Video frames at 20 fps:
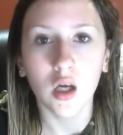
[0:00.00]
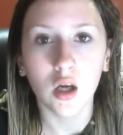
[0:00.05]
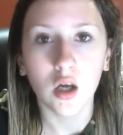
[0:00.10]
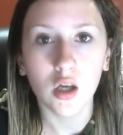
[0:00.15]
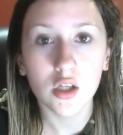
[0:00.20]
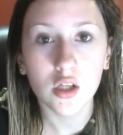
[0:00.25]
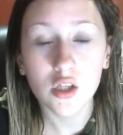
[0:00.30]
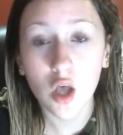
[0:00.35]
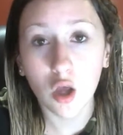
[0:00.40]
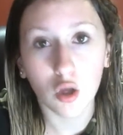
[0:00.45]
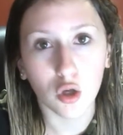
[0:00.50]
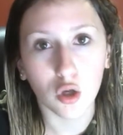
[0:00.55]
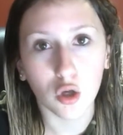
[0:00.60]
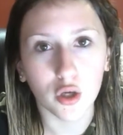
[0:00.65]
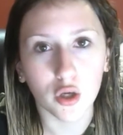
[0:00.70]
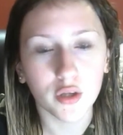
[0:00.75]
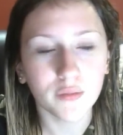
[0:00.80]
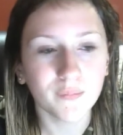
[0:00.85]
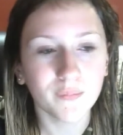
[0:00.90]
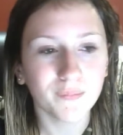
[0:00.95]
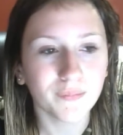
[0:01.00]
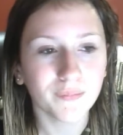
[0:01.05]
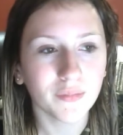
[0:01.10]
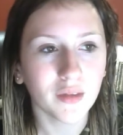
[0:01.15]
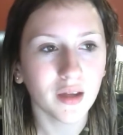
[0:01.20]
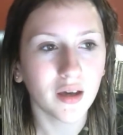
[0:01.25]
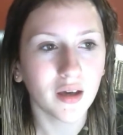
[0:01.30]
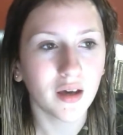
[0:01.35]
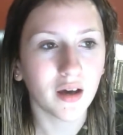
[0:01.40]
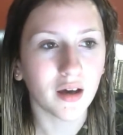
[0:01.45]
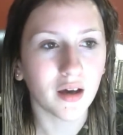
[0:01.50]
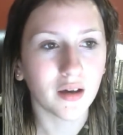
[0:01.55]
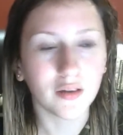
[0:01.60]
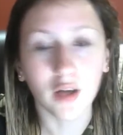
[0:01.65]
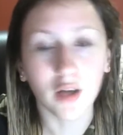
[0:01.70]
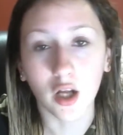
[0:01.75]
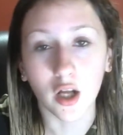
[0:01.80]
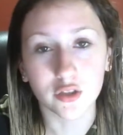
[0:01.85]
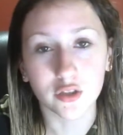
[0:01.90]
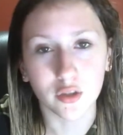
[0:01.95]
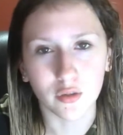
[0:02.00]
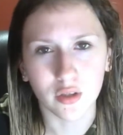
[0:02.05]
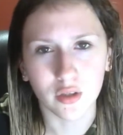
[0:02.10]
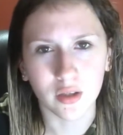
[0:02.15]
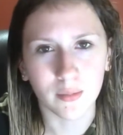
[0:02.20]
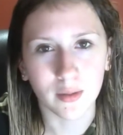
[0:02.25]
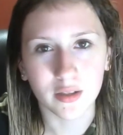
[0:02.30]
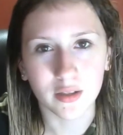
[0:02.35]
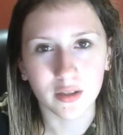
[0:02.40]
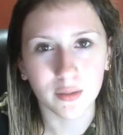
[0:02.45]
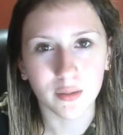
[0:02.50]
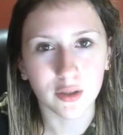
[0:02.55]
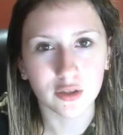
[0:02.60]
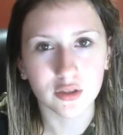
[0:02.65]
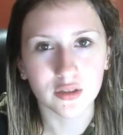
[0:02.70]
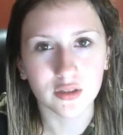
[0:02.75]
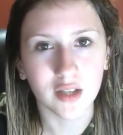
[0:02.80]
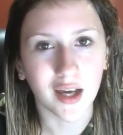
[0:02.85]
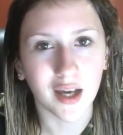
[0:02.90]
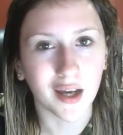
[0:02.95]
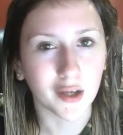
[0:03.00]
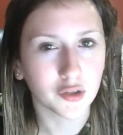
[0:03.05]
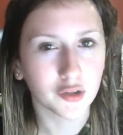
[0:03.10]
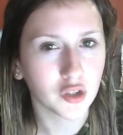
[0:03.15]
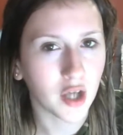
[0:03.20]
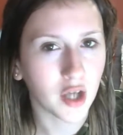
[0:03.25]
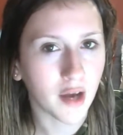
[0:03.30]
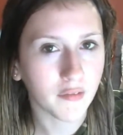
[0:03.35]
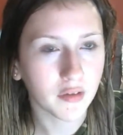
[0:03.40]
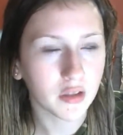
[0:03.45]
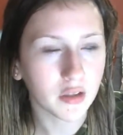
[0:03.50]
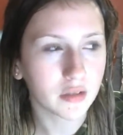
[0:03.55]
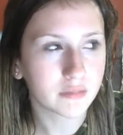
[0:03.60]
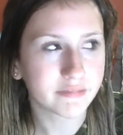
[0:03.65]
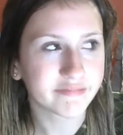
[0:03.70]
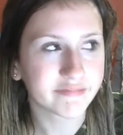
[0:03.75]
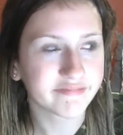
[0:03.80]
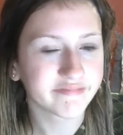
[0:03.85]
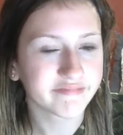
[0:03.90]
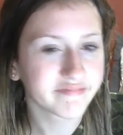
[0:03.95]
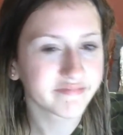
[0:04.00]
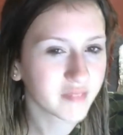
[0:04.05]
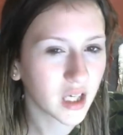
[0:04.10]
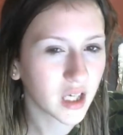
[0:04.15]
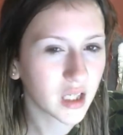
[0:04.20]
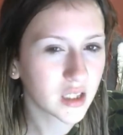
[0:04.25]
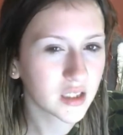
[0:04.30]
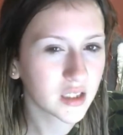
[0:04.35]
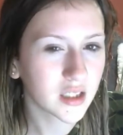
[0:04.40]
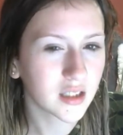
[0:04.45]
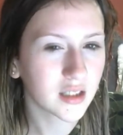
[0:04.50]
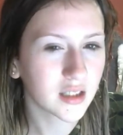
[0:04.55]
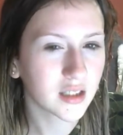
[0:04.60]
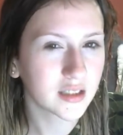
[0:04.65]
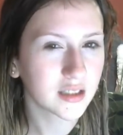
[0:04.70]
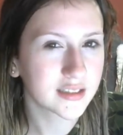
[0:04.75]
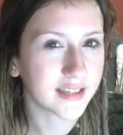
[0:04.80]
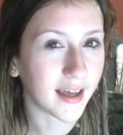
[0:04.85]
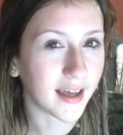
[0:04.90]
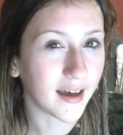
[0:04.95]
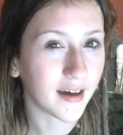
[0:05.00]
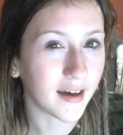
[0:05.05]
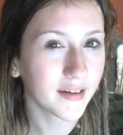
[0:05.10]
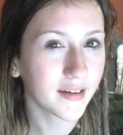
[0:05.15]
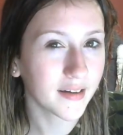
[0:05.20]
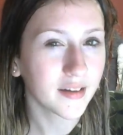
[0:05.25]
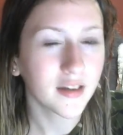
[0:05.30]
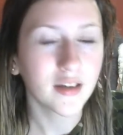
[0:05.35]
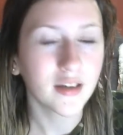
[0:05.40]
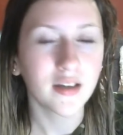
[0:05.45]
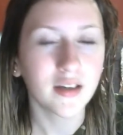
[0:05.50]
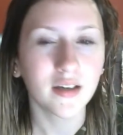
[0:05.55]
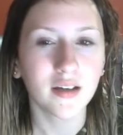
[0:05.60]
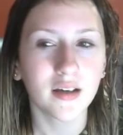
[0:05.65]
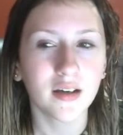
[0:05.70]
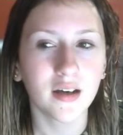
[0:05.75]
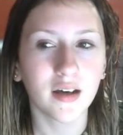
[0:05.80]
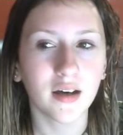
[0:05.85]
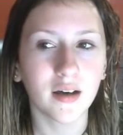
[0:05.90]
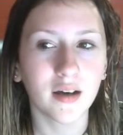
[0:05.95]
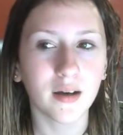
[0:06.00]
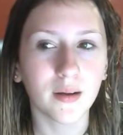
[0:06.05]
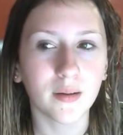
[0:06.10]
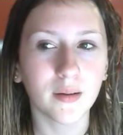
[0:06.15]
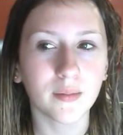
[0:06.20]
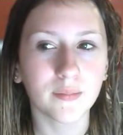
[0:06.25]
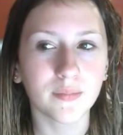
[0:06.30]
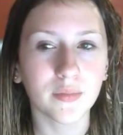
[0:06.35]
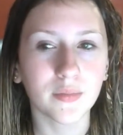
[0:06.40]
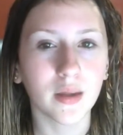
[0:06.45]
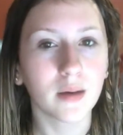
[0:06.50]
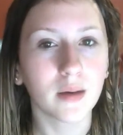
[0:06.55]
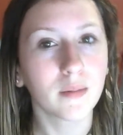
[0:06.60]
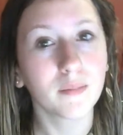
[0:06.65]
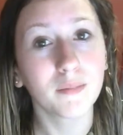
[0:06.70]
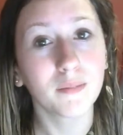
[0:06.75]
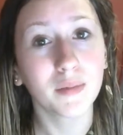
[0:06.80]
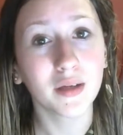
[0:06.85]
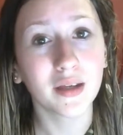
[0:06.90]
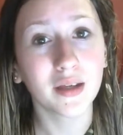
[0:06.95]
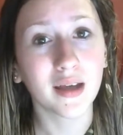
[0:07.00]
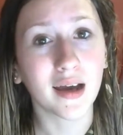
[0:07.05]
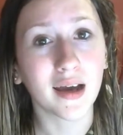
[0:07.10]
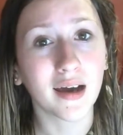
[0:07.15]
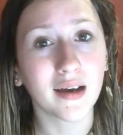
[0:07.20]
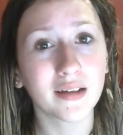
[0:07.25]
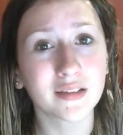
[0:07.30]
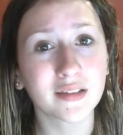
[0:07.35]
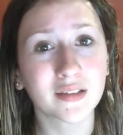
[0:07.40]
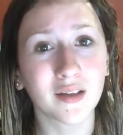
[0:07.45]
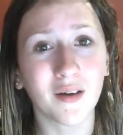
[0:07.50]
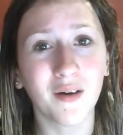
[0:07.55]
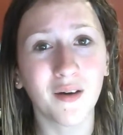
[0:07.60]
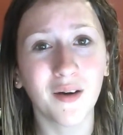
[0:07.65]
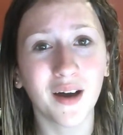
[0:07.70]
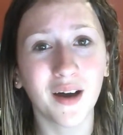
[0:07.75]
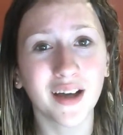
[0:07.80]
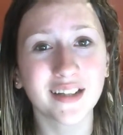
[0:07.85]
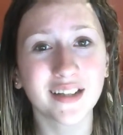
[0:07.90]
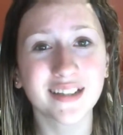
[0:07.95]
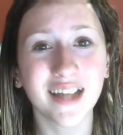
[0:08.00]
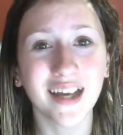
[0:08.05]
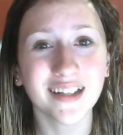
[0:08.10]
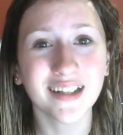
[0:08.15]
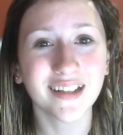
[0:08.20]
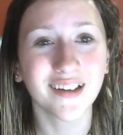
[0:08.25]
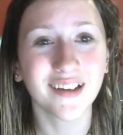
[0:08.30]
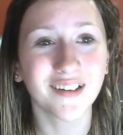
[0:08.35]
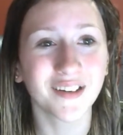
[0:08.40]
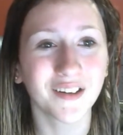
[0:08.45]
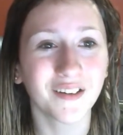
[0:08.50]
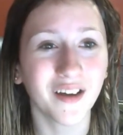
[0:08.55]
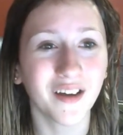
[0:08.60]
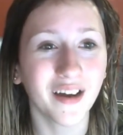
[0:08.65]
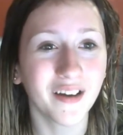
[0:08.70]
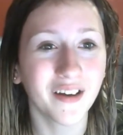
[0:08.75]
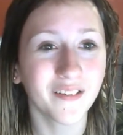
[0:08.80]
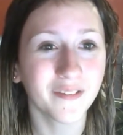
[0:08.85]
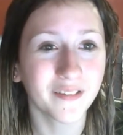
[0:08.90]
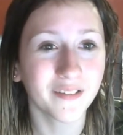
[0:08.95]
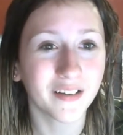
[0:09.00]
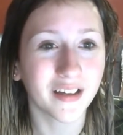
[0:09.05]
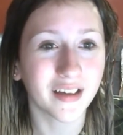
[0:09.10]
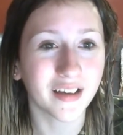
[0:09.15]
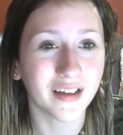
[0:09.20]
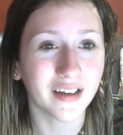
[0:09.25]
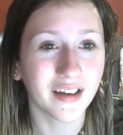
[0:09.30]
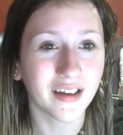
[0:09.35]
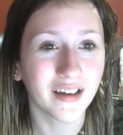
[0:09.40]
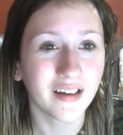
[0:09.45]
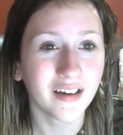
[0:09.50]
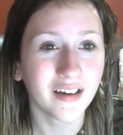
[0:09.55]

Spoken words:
it's all good. Not joking about depression, I actually haven't. Sad. But yeah, so I sat down and cried for like